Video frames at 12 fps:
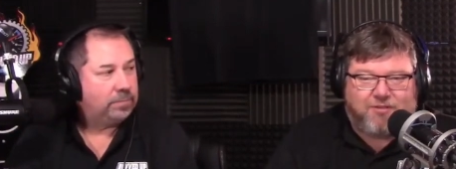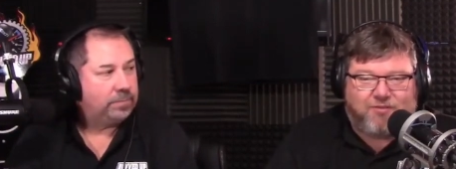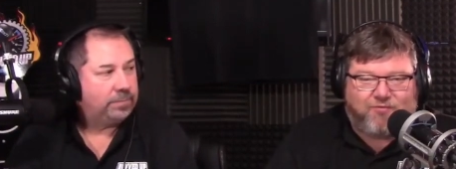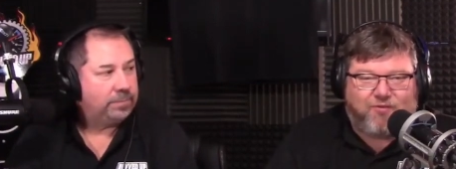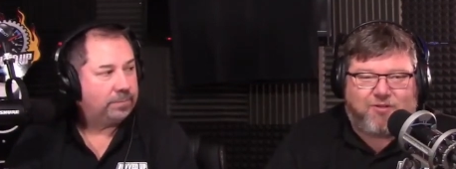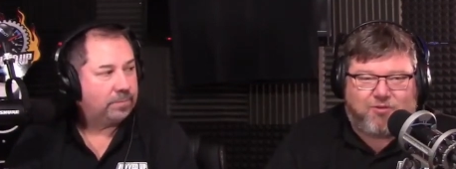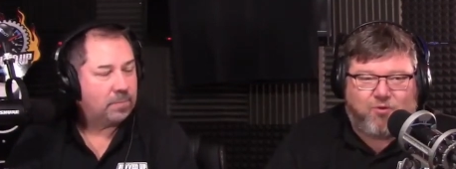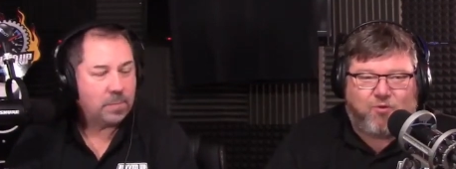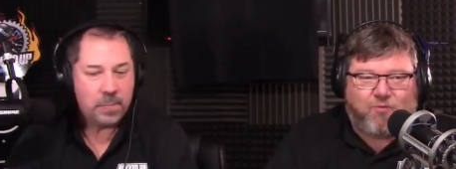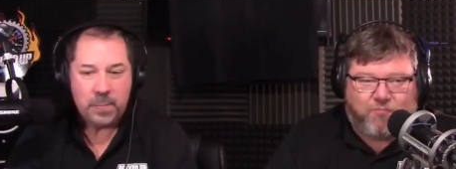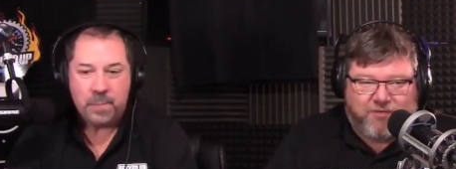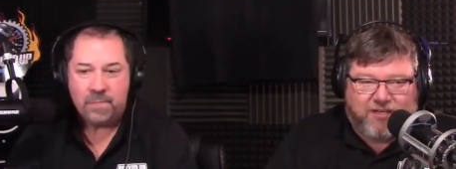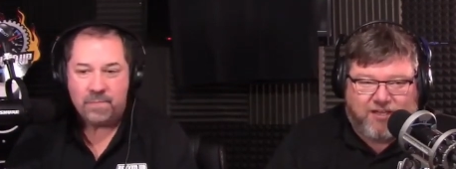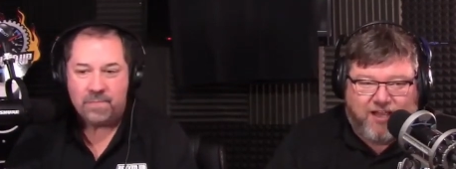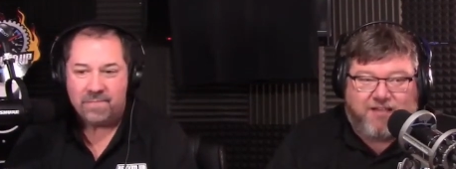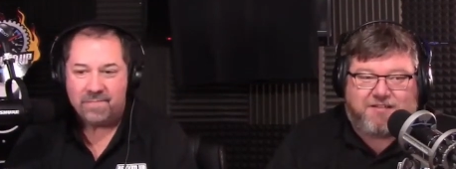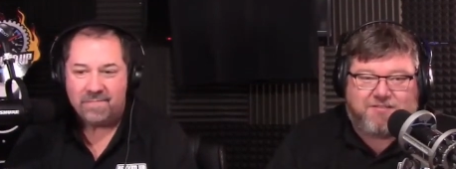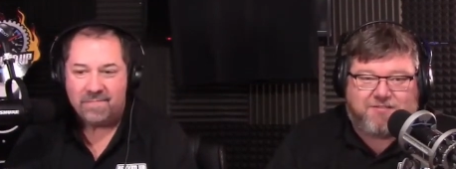Speaker 1: to the front door, be
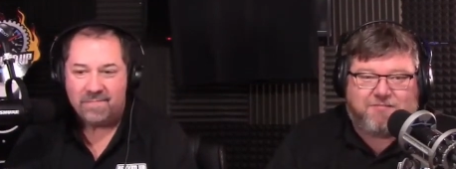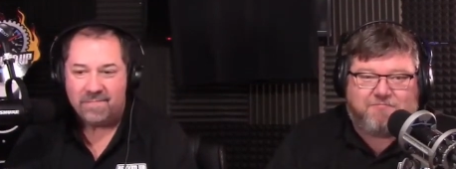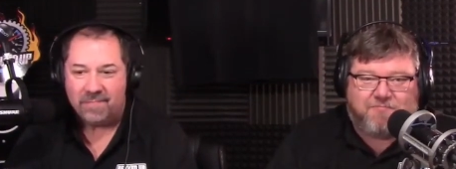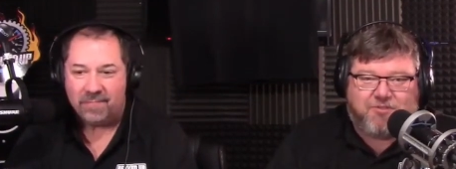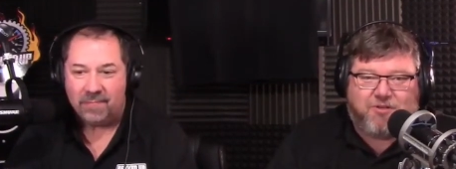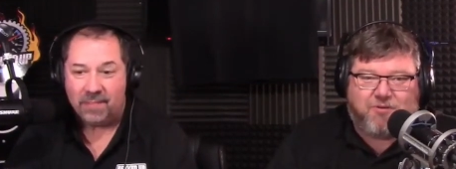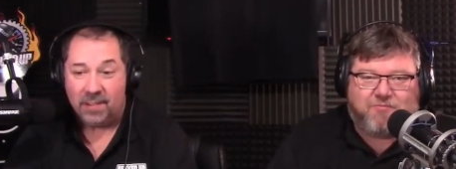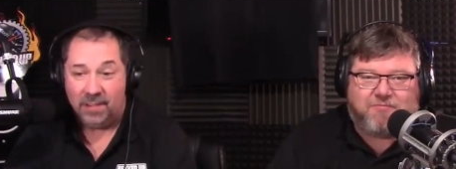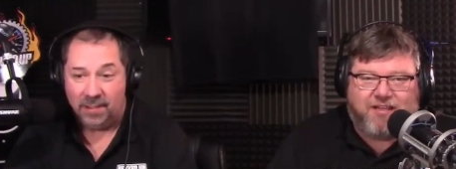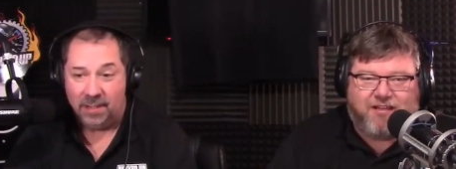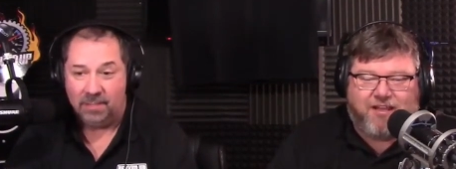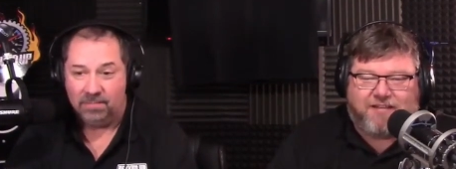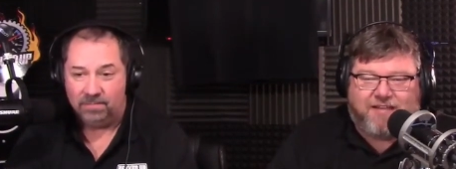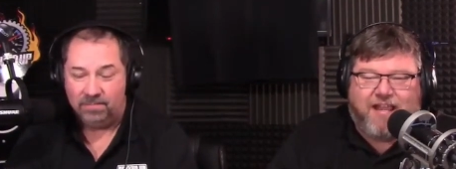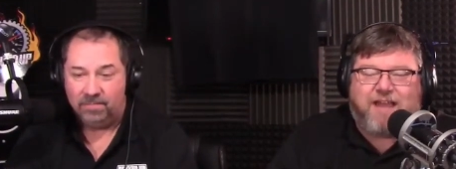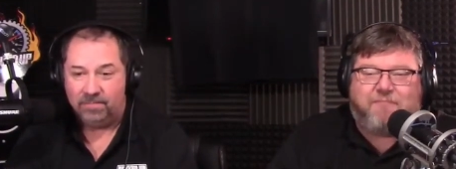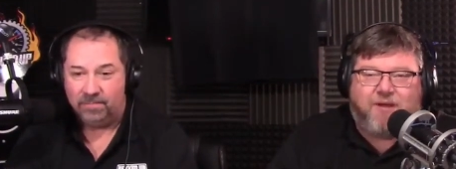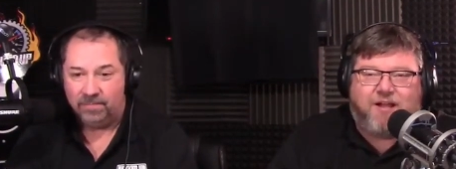nice. You know, they like
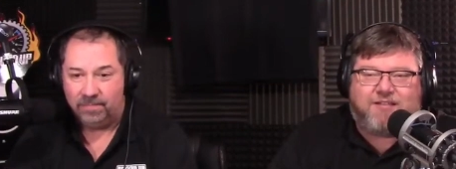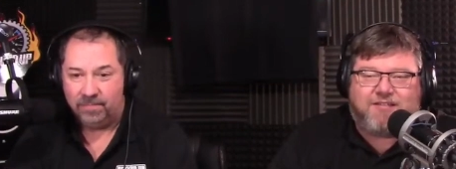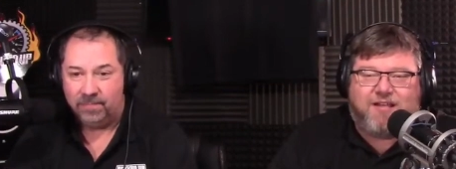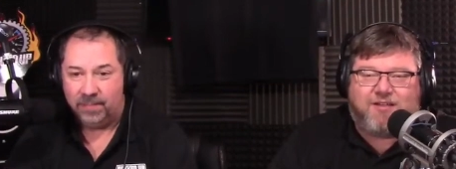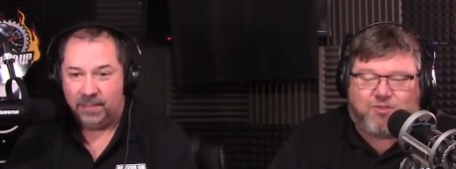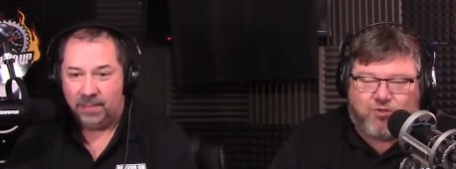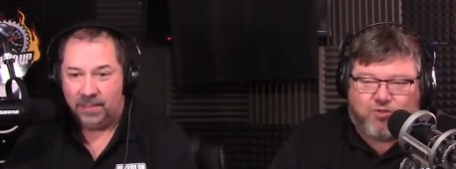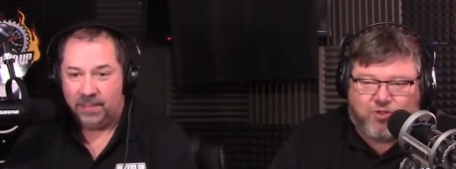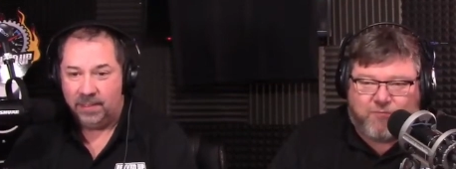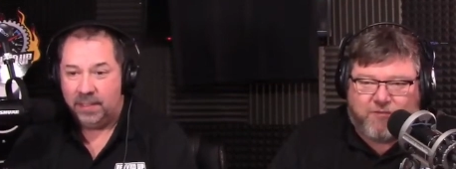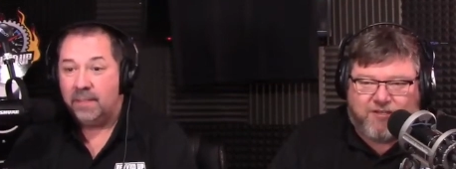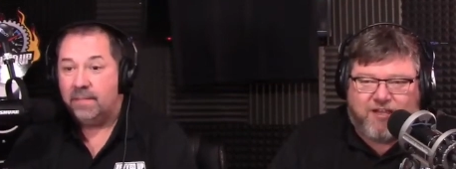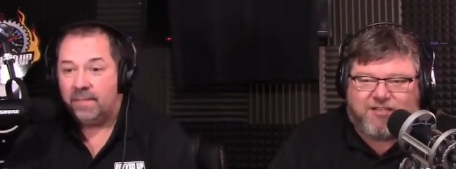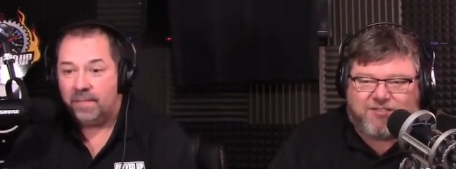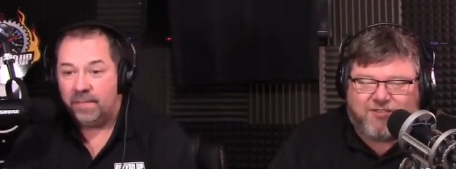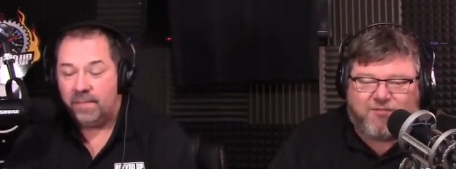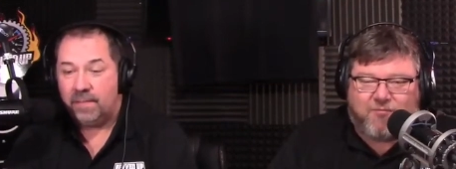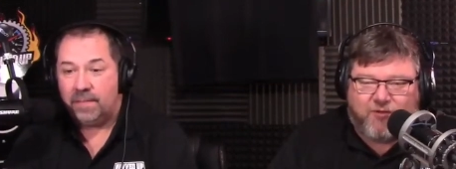dad bods now, so just be
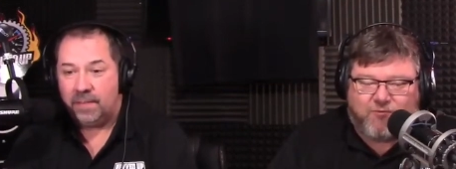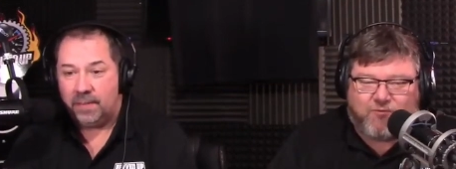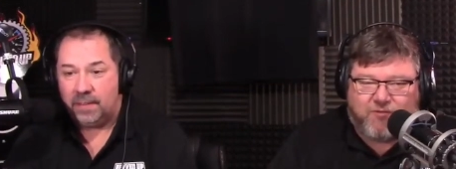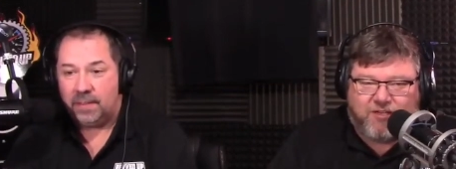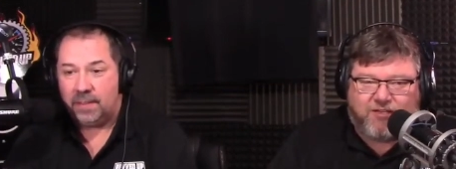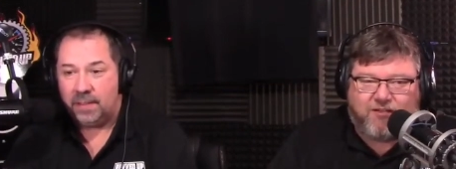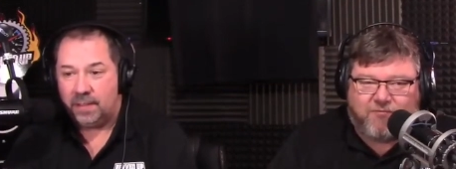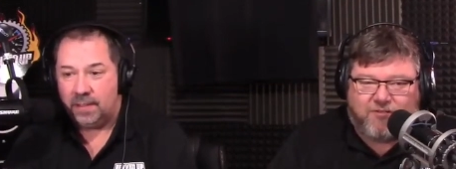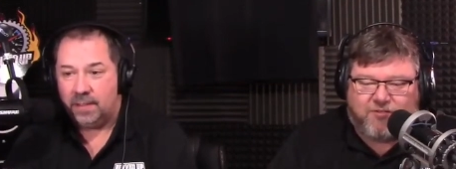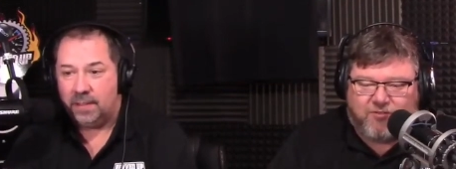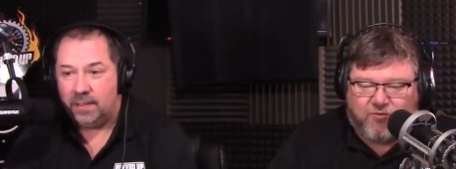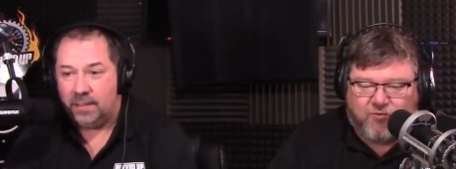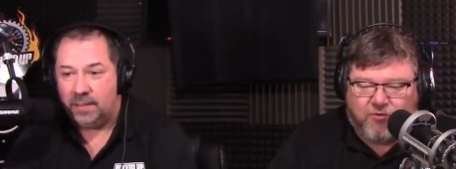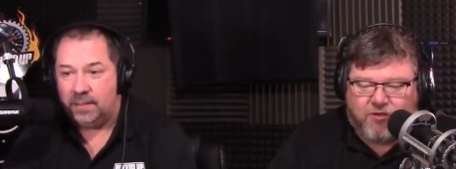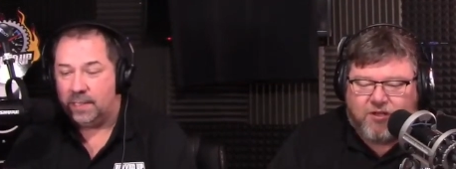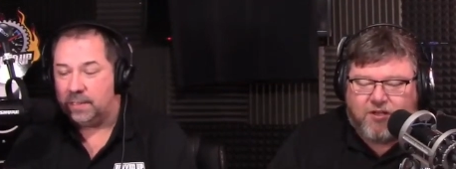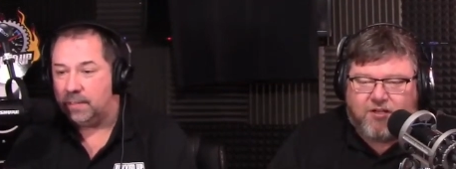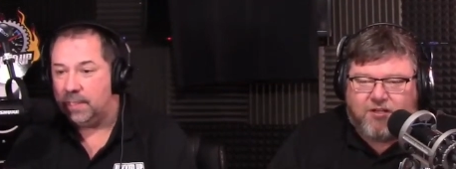nice to the MILFs when they come into the
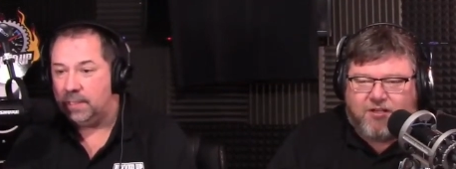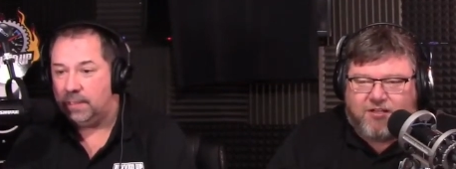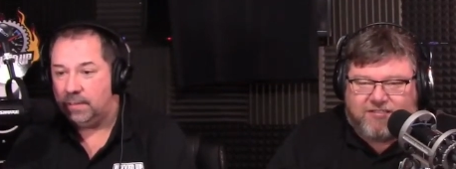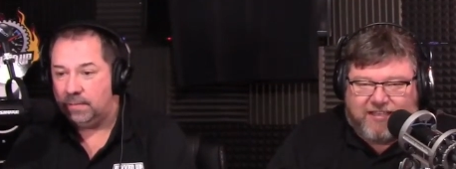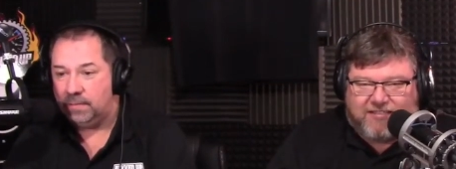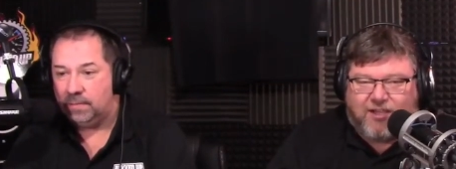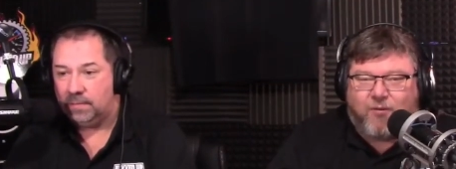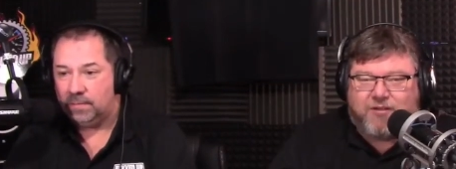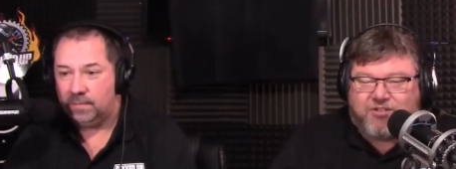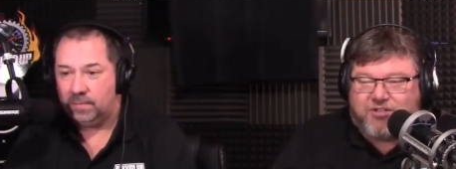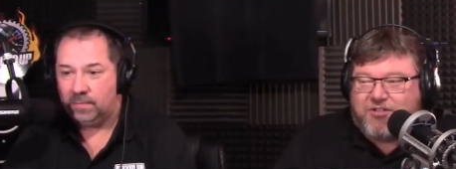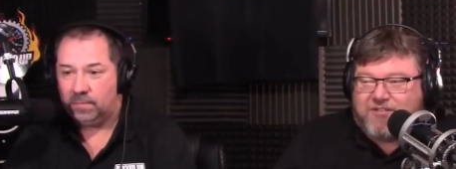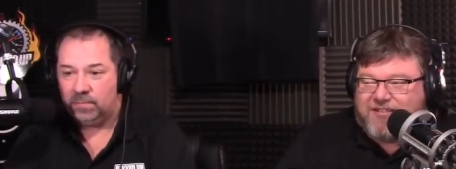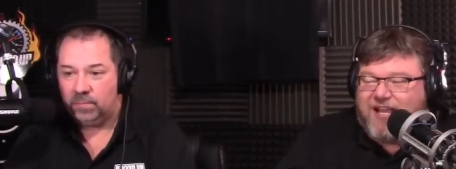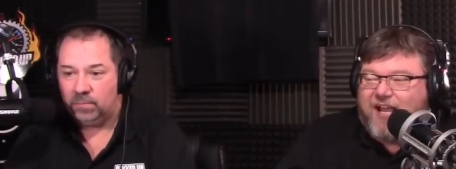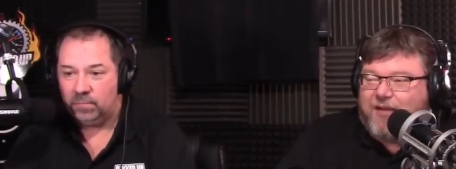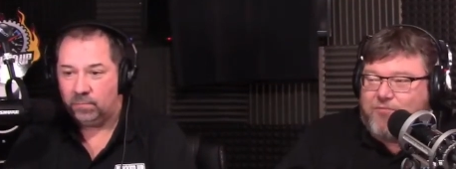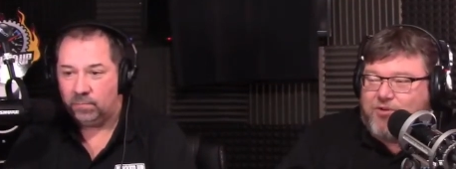door. That's right. Because that's always a good
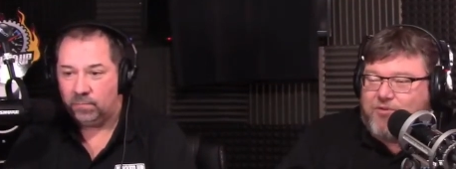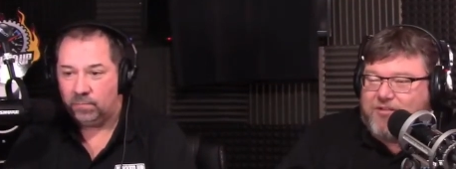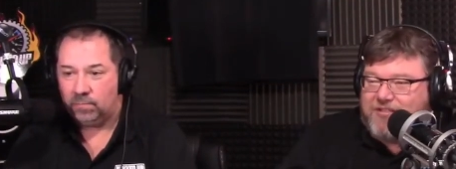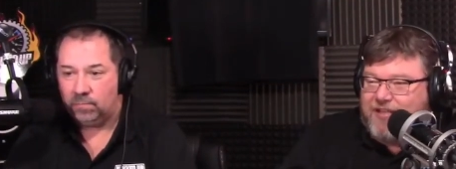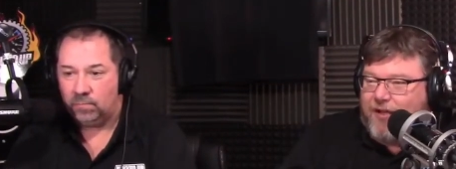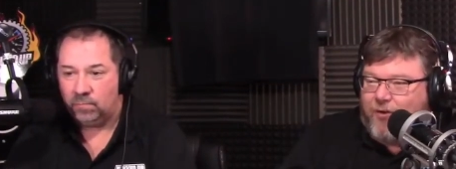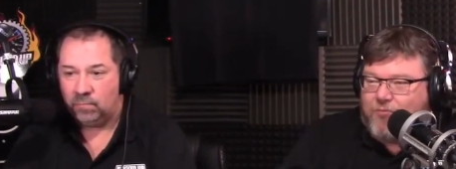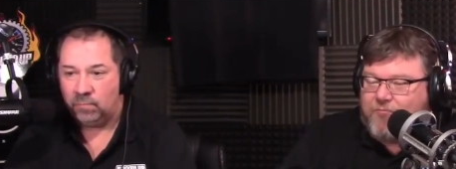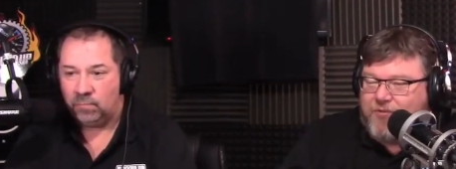sign. You can tell,